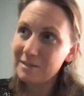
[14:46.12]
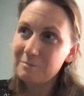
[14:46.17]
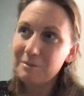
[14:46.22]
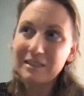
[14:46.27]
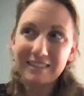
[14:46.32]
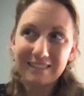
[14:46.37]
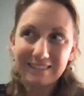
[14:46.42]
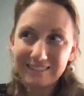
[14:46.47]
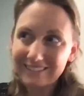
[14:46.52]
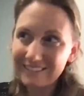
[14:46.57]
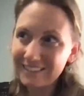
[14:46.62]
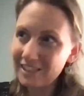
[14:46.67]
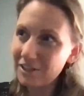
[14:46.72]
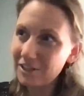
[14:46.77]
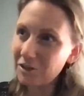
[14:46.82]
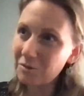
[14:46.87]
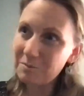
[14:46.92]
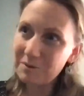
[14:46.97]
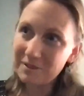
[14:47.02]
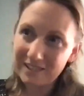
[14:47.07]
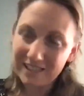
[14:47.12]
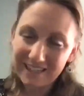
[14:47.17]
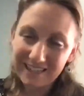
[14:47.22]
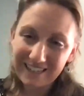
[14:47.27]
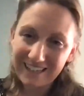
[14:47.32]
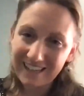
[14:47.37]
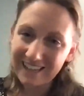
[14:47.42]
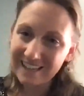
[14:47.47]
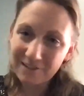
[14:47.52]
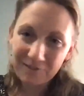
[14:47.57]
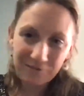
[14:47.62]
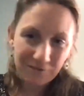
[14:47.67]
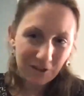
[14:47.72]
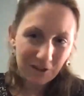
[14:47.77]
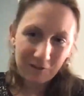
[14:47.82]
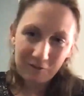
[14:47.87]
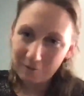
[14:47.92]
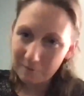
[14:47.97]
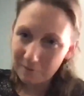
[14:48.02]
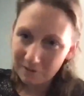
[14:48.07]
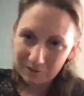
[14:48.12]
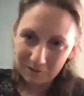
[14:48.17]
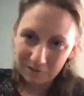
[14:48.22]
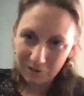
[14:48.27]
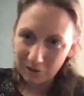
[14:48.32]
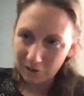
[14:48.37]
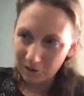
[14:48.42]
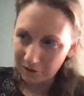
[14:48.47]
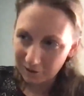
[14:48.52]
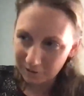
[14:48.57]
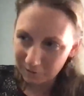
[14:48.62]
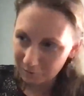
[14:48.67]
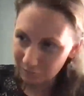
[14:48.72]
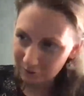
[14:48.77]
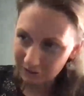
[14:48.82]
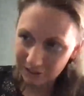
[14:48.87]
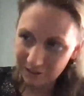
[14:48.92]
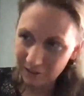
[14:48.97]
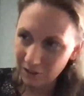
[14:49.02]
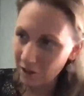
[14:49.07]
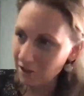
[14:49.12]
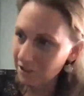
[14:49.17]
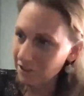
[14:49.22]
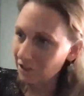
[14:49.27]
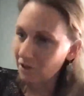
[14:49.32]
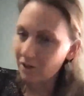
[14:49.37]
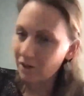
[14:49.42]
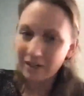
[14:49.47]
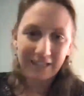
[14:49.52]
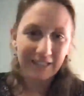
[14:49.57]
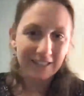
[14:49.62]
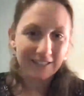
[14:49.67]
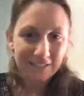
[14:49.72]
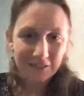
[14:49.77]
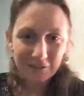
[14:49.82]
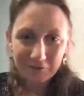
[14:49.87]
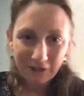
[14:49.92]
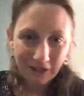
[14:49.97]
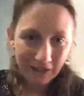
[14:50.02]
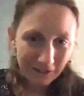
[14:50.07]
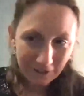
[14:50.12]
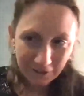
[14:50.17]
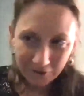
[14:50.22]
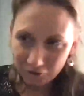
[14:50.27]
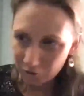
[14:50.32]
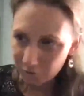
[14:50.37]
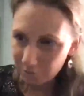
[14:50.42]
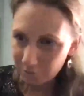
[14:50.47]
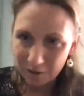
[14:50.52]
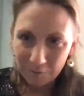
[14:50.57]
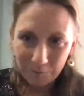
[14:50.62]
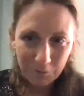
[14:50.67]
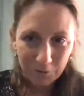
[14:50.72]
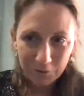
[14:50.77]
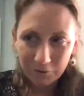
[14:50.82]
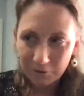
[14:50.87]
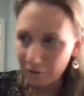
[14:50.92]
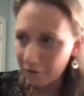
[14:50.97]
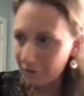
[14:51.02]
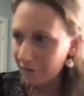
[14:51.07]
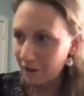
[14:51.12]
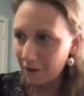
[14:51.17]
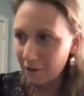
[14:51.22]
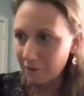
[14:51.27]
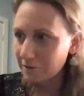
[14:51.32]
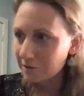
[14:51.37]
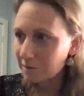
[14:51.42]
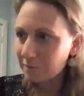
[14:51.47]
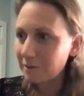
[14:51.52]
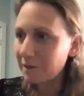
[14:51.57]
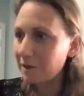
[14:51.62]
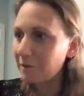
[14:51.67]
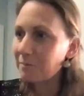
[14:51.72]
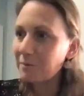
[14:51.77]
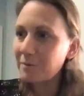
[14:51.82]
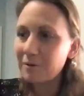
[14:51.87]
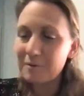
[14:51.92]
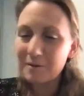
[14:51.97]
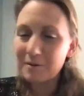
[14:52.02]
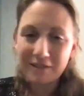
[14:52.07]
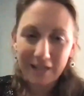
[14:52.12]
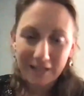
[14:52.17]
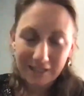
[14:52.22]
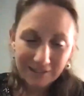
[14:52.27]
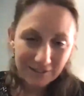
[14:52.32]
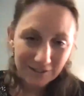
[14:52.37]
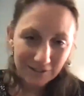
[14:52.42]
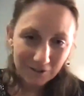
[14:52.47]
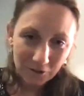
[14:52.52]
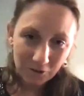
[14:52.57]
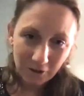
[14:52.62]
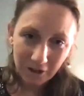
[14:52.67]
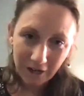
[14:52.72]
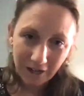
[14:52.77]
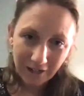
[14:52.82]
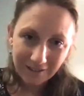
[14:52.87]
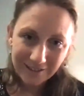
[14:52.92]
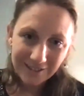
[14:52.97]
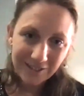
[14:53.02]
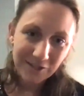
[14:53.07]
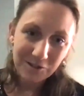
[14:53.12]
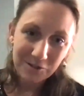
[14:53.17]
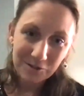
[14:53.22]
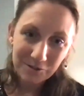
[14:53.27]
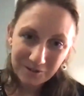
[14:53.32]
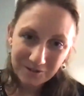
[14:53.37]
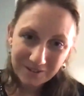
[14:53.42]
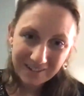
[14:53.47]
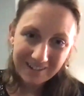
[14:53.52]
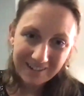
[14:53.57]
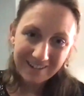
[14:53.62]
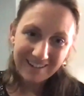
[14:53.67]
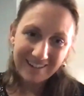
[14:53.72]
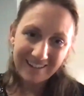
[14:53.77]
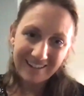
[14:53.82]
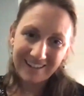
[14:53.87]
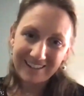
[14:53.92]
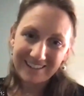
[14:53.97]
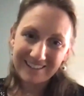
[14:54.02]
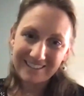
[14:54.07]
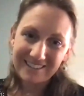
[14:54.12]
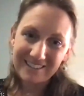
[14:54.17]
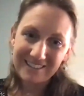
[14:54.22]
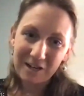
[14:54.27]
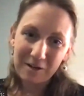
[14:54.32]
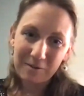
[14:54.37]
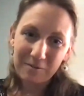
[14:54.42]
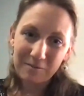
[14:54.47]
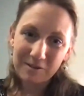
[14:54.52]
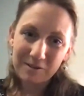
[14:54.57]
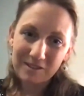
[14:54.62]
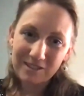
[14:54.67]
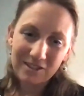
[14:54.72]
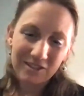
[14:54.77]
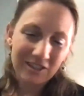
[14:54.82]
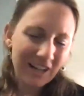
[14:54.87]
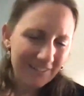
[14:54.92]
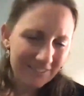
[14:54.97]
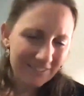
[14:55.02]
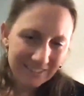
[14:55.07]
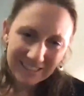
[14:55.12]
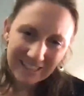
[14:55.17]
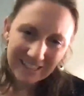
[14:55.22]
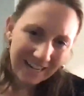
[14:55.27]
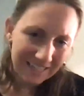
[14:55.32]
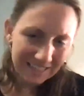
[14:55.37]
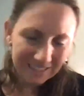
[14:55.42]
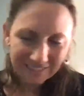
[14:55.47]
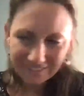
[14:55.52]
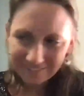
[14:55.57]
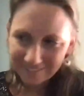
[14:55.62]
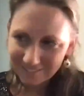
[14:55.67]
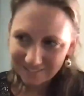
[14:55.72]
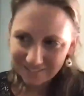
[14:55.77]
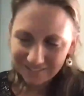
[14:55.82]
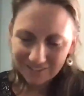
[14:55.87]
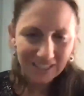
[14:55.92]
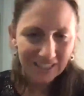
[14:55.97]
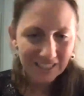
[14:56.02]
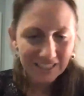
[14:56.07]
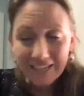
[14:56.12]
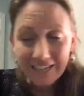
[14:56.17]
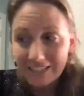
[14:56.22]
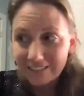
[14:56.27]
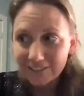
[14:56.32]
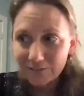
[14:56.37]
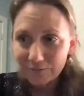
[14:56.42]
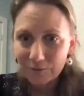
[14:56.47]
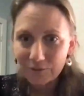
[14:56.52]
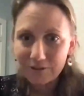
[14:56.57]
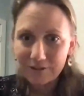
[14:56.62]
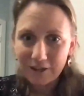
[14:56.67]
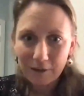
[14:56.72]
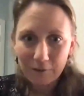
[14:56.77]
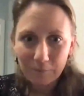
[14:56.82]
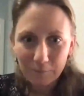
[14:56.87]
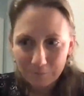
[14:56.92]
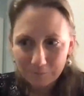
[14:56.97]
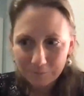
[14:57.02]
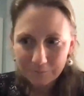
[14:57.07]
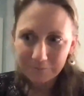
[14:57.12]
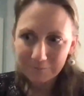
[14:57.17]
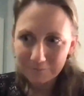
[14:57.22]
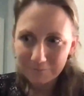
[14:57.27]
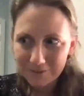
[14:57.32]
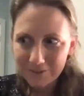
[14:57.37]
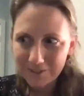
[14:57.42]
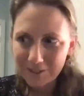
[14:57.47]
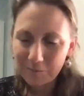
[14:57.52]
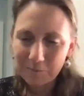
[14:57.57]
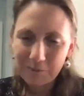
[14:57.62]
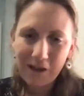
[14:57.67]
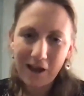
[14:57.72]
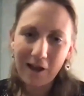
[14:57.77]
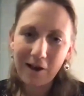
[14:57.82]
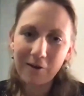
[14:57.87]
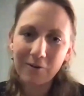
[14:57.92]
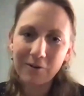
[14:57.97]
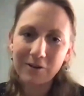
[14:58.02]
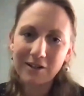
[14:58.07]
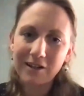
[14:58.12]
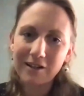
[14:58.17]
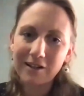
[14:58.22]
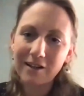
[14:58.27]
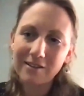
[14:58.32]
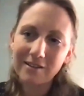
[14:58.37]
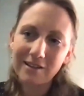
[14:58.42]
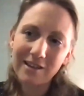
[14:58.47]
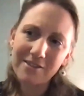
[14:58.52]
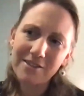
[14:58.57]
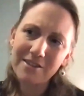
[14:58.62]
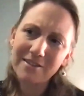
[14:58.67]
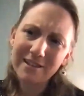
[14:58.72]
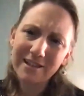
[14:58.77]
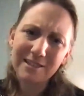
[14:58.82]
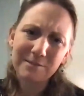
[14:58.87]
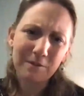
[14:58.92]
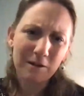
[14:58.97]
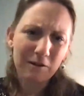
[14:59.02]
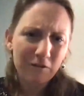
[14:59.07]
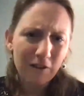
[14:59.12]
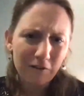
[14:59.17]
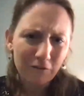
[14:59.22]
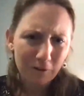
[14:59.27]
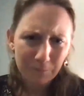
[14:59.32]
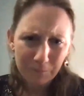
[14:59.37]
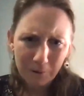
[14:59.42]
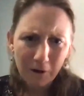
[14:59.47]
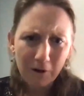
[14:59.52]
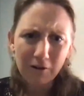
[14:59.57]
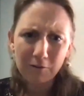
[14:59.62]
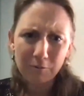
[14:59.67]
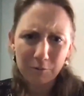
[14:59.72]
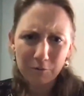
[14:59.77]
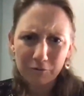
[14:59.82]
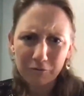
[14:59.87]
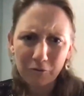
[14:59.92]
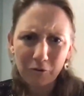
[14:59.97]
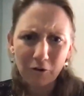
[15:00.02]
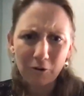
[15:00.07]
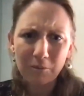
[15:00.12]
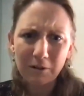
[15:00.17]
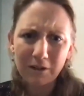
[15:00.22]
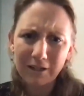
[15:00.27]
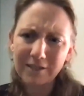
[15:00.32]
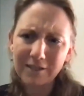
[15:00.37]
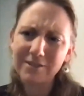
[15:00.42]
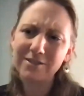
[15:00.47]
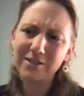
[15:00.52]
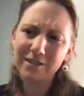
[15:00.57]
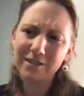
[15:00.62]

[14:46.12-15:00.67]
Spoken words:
but then again, if you have a really large audience of 800 people or 1,000 people, I mean, that's great too. And you still have to kind of connect with them somehow. And I think that's my favorite part of performing, is